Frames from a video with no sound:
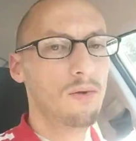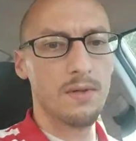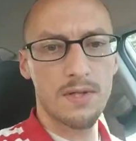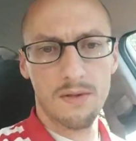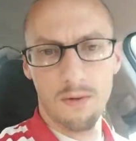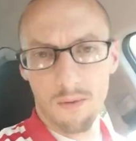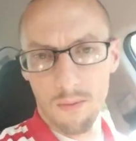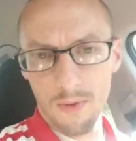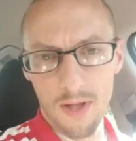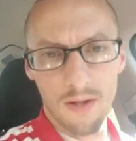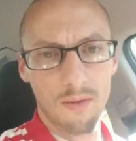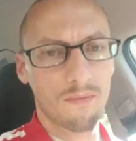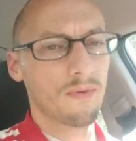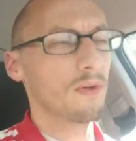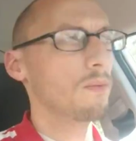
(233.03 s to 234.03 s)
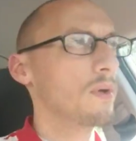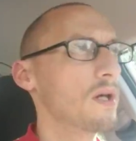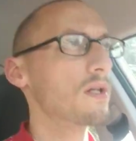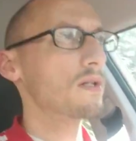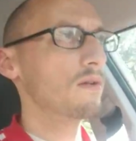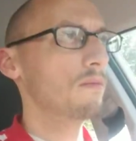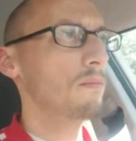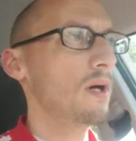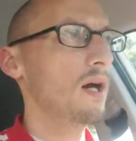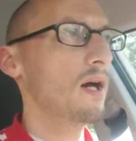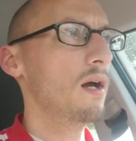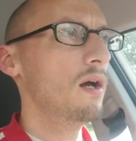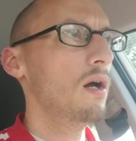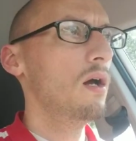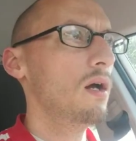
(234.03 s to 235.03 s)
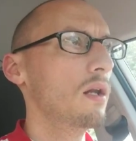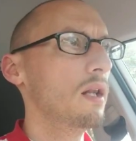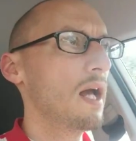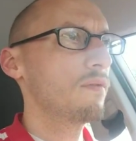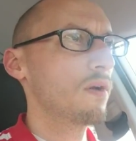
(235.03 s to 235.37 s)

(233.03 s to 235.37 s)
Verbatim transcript: as a career for the rest of my life.